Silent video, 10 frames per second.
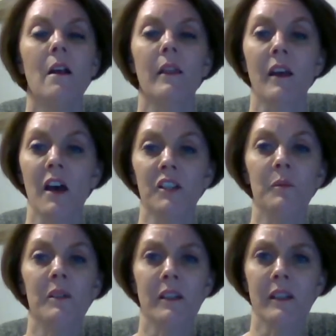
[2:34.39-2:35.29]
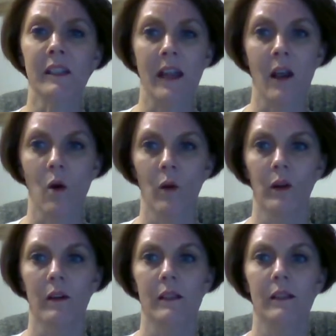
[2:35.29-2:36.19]
the customers, and the
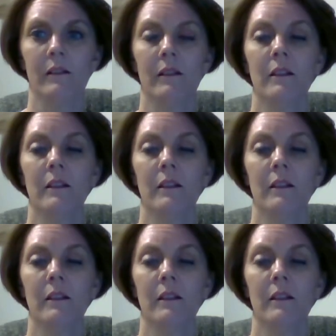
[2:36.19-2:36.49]
stakeholders.